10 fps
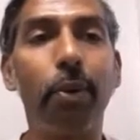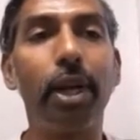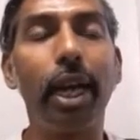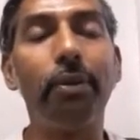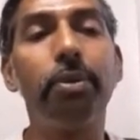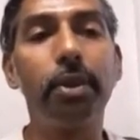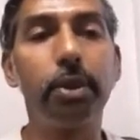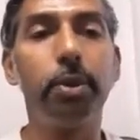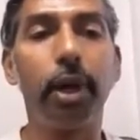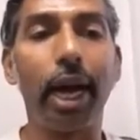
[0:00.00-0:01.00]
and I would
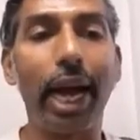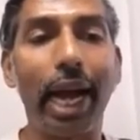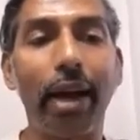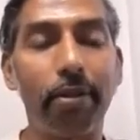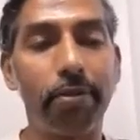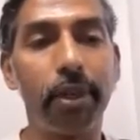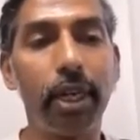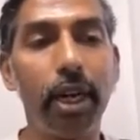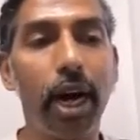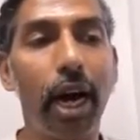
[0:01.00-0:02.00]
love to have